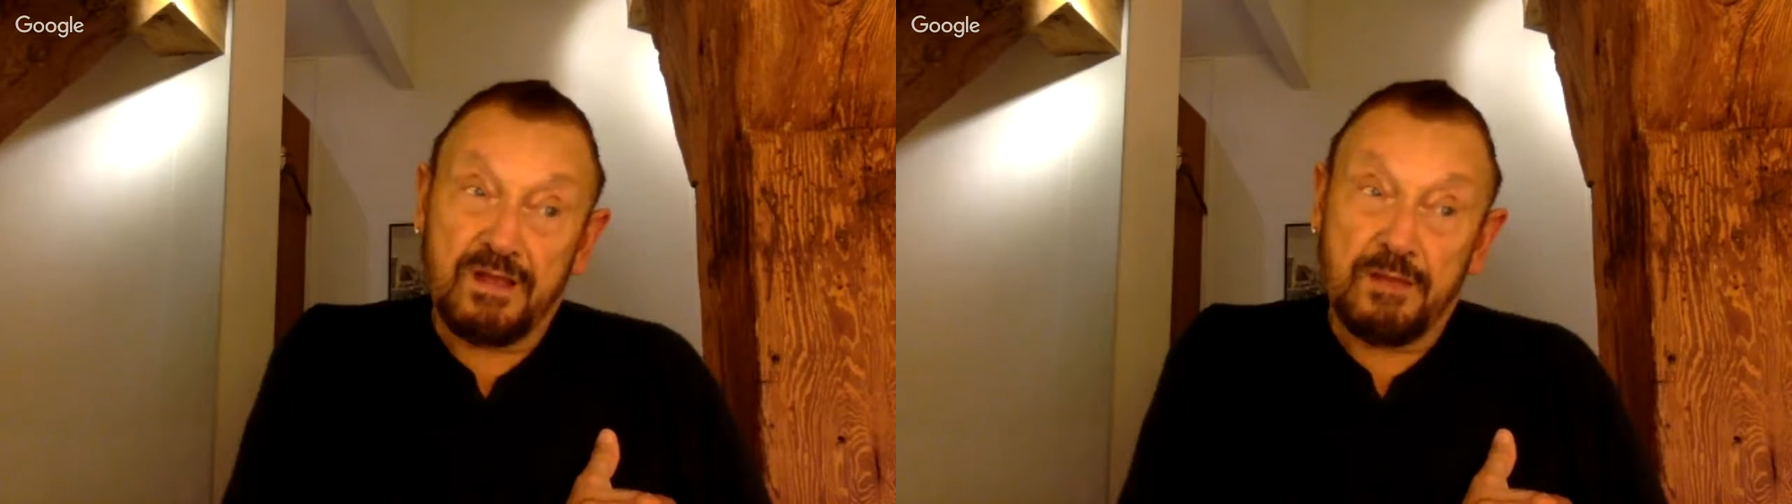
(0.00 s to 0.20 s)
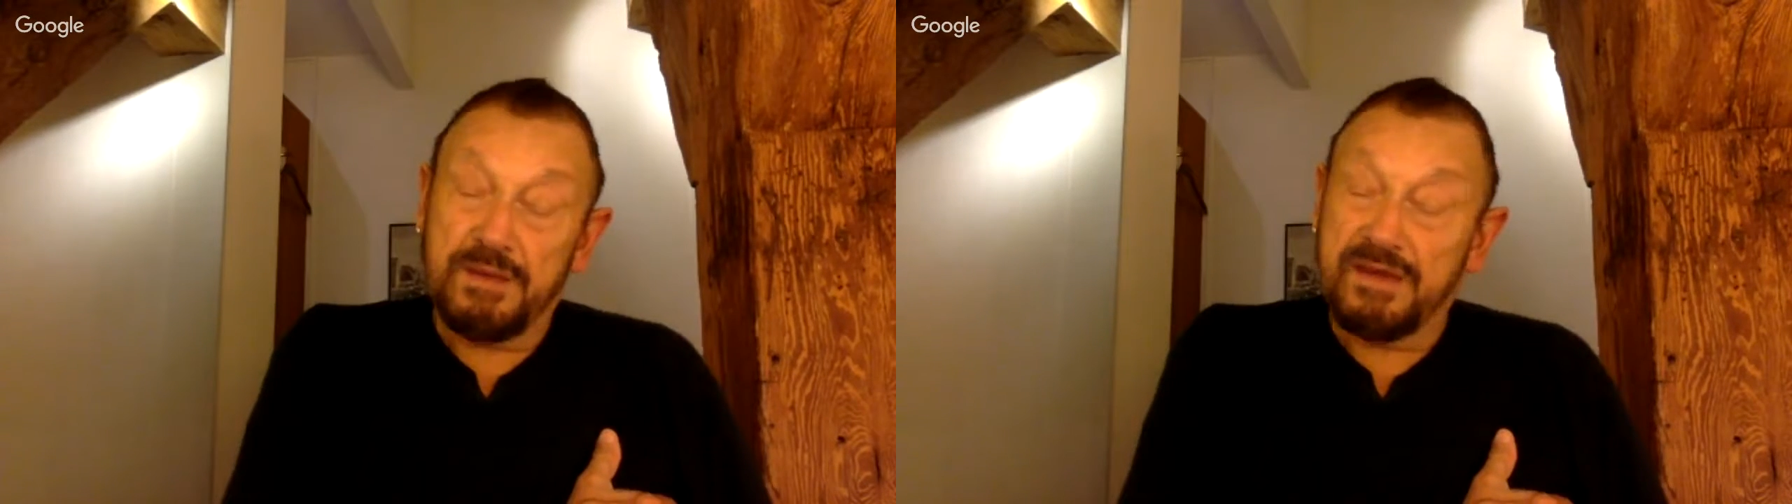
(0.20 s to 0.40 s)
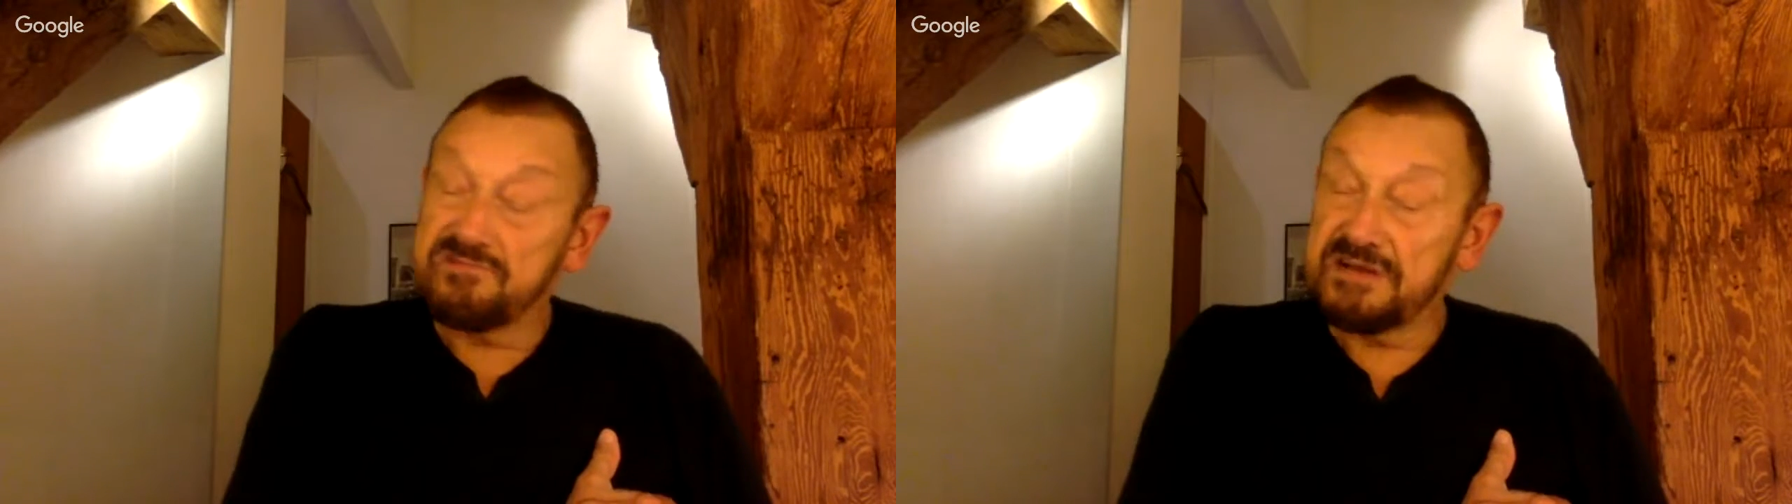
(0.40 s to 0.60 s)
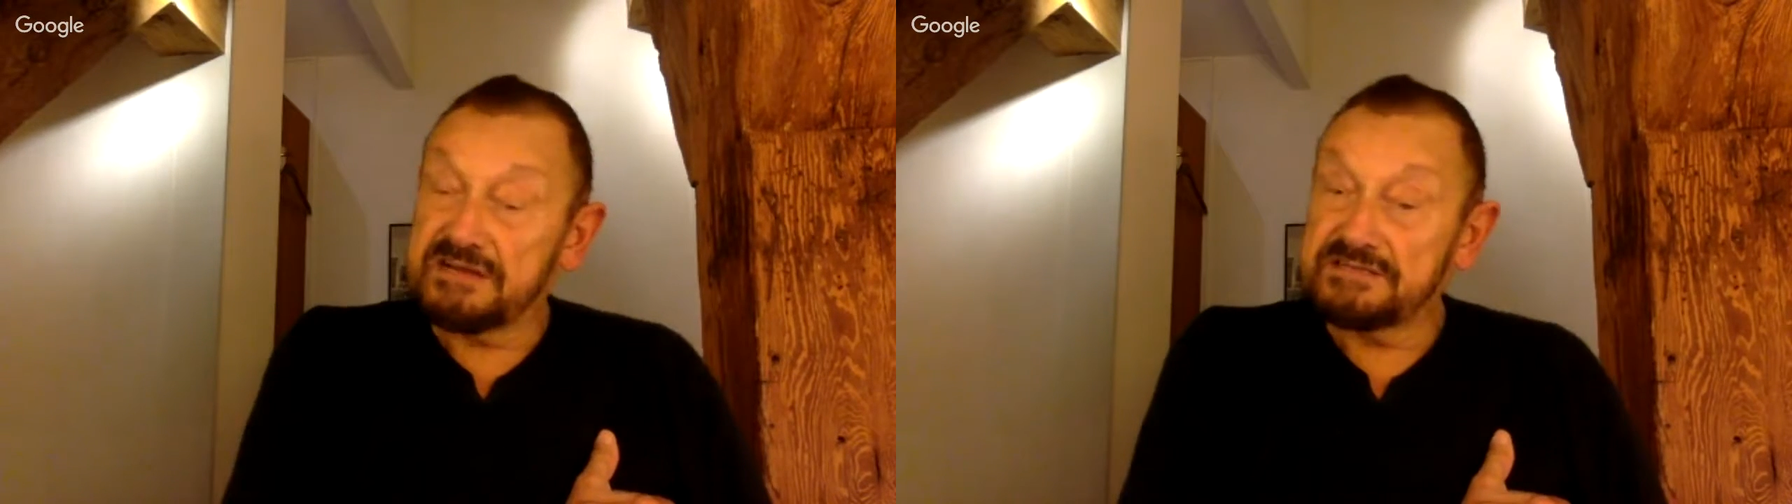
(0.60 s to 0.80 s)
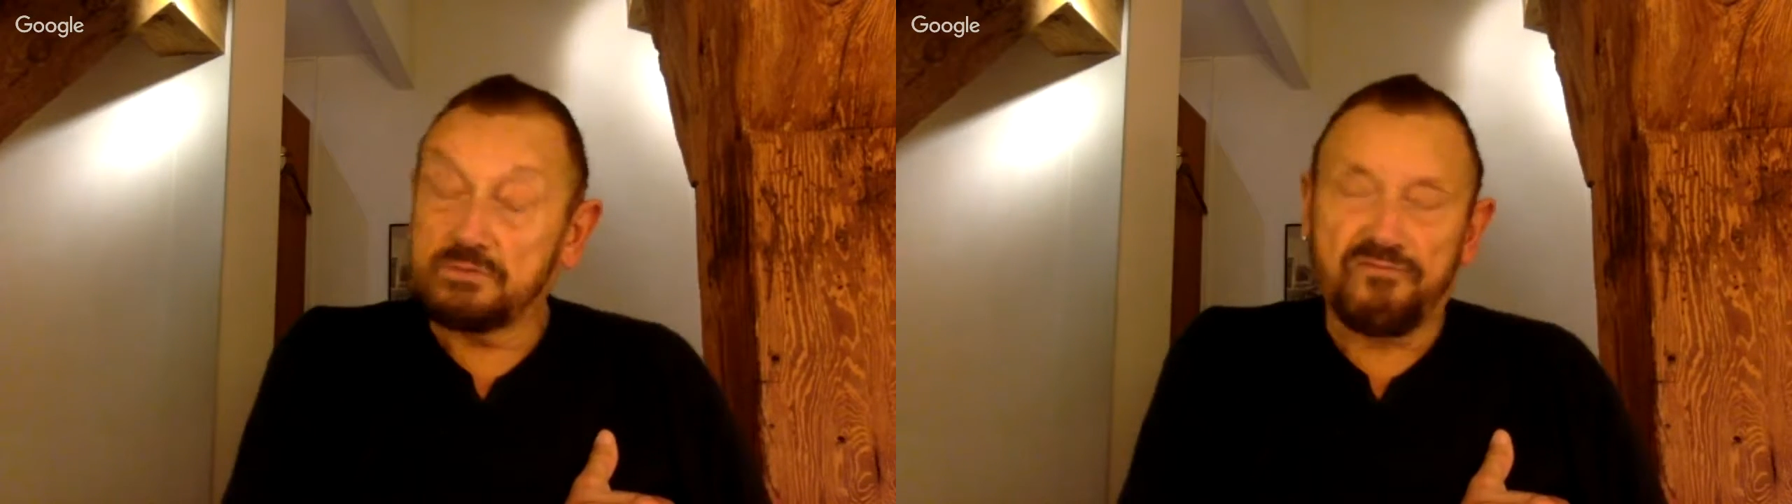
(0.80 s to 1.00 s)
pair of
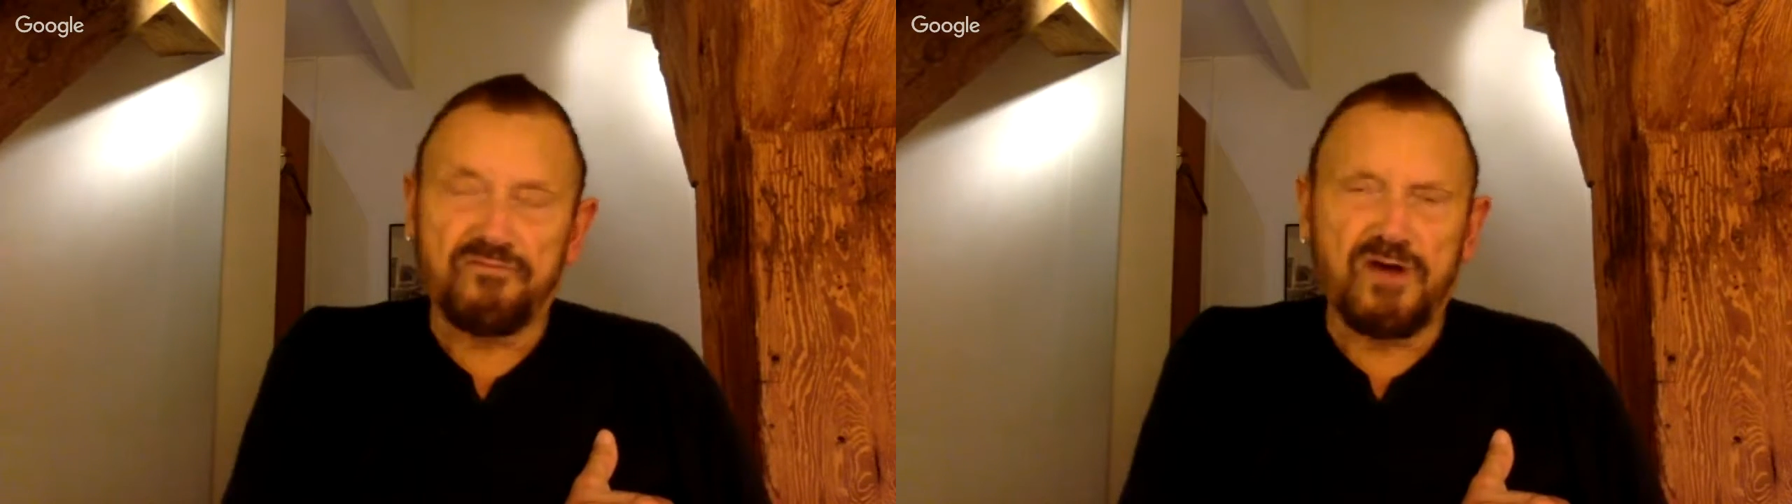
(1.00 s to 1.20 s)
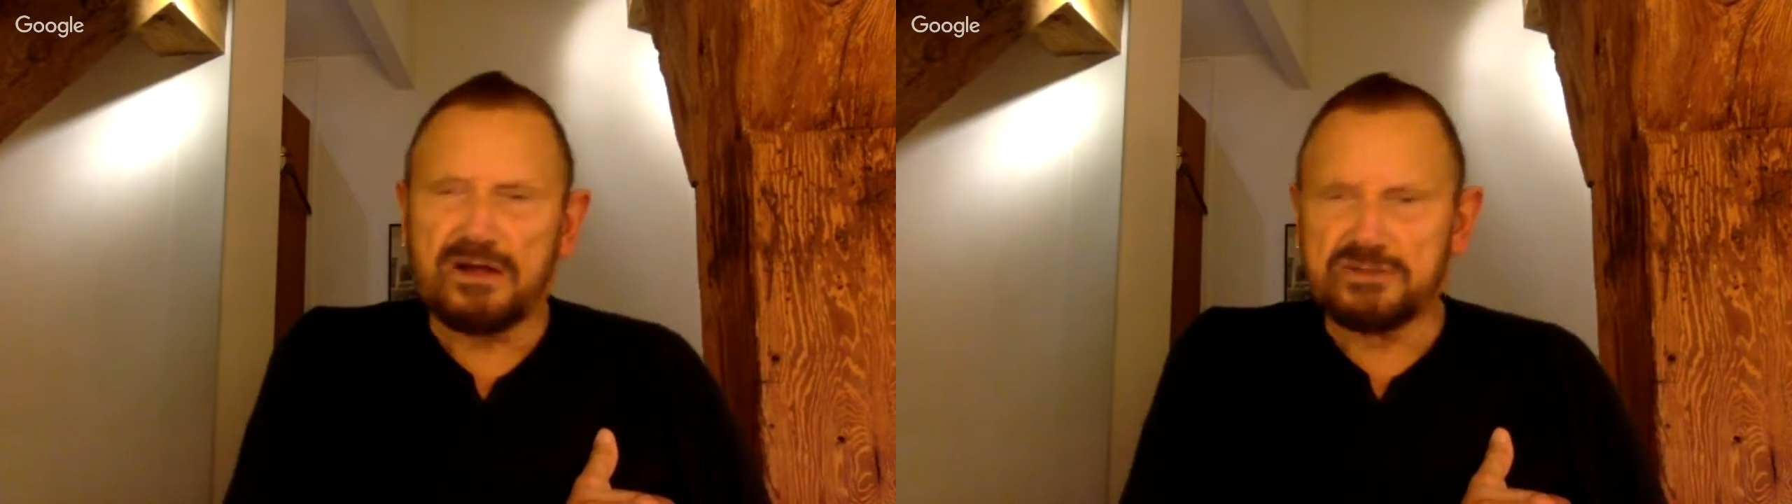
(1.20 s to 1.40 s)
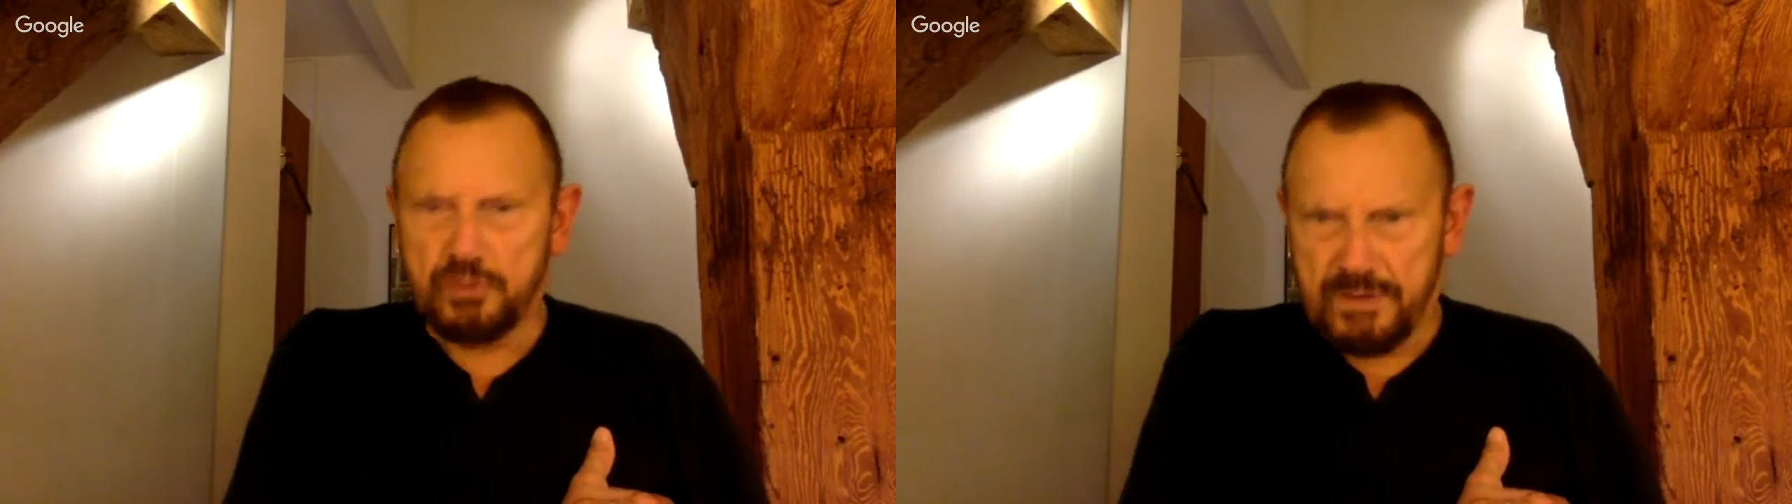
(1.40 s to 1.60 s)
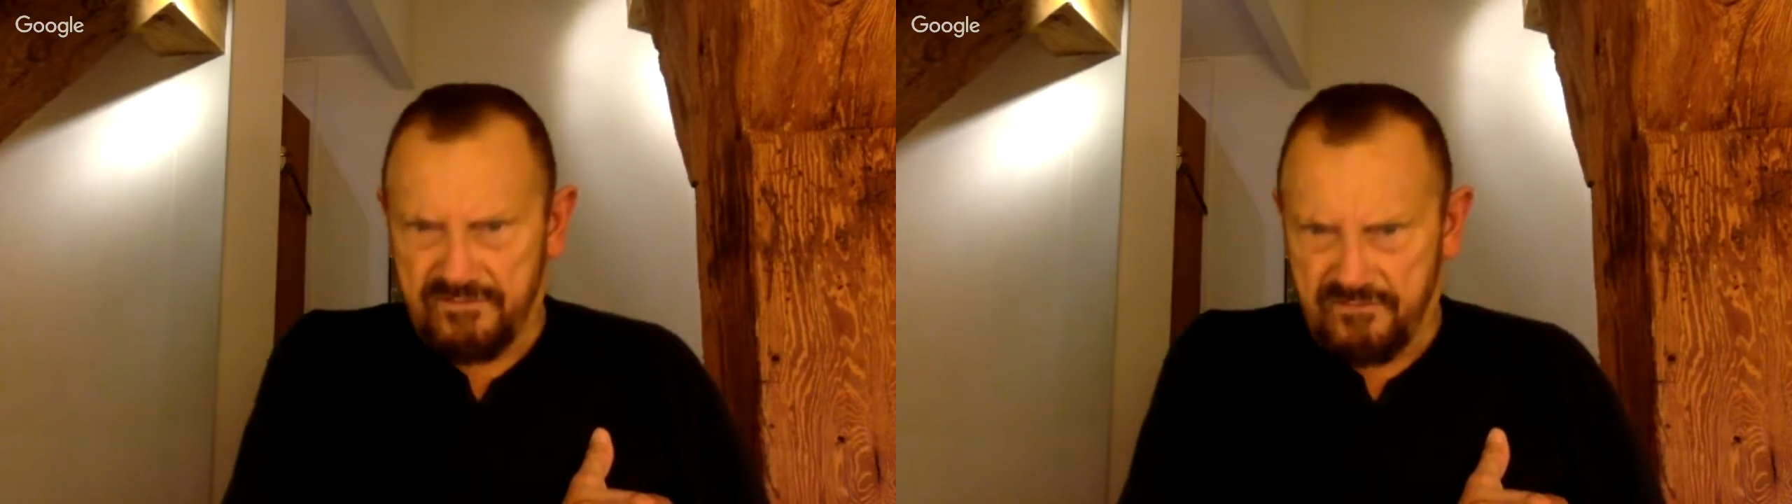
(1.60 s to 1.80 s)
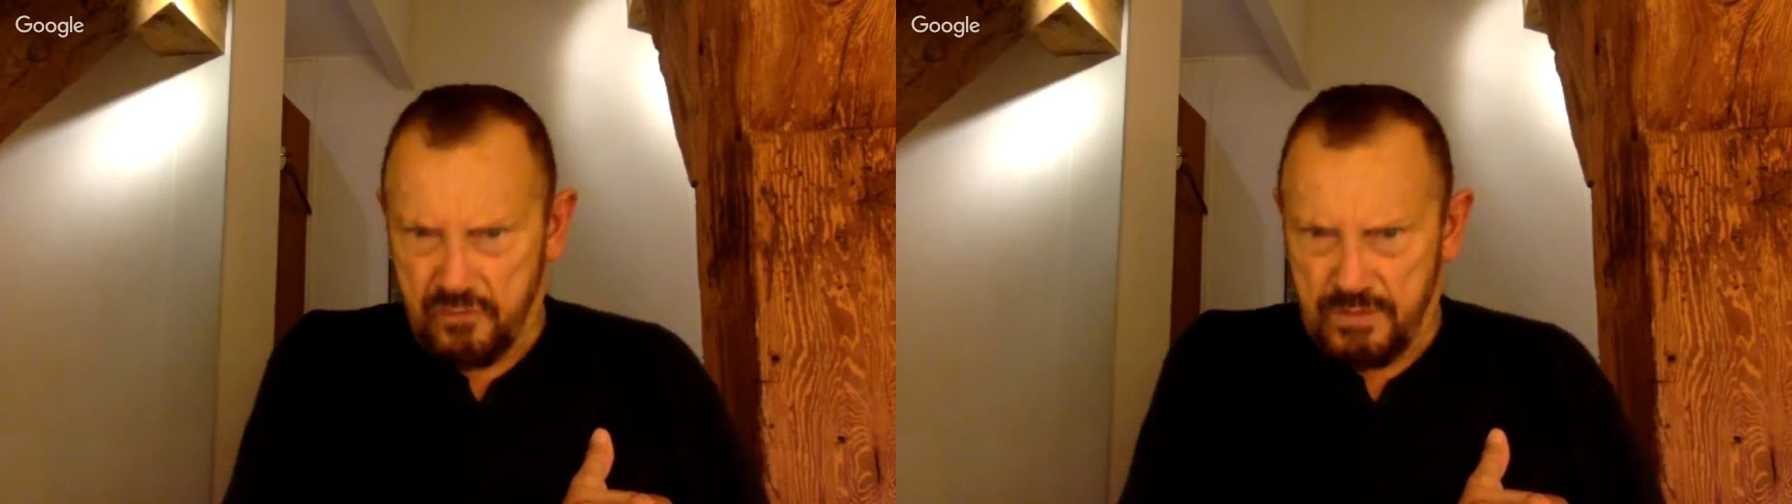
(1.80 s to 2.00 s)
trousers far too big
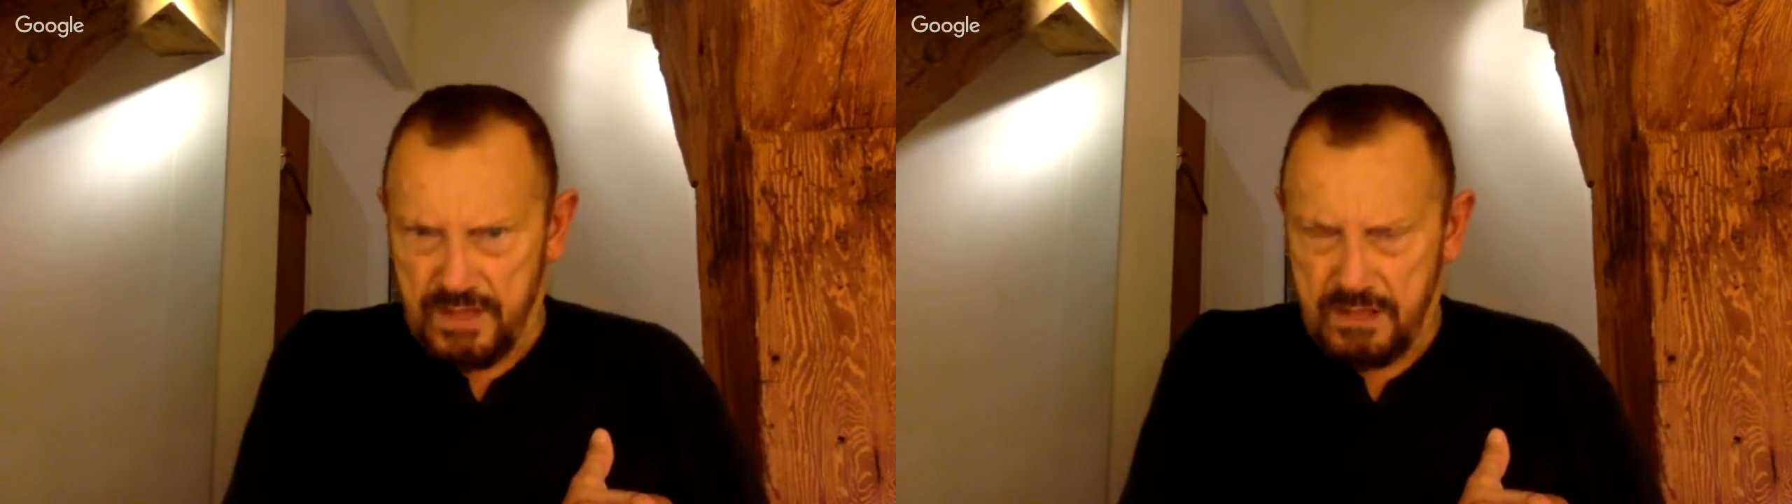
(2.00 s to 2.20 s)
for me.